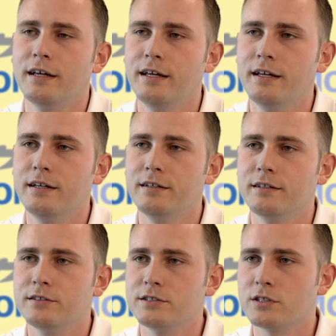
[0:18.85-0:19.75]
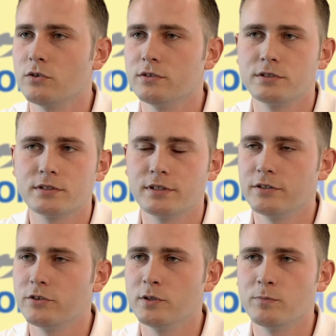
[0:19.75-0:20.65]
And I just always,
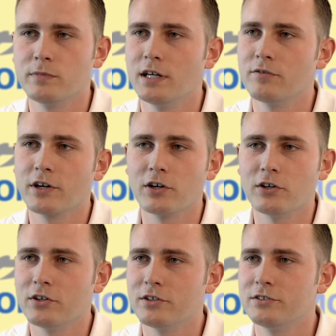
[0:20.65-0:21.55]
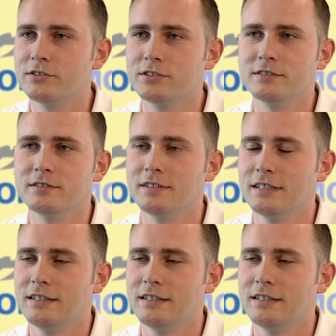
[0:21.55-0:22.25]
grew up loving cars, and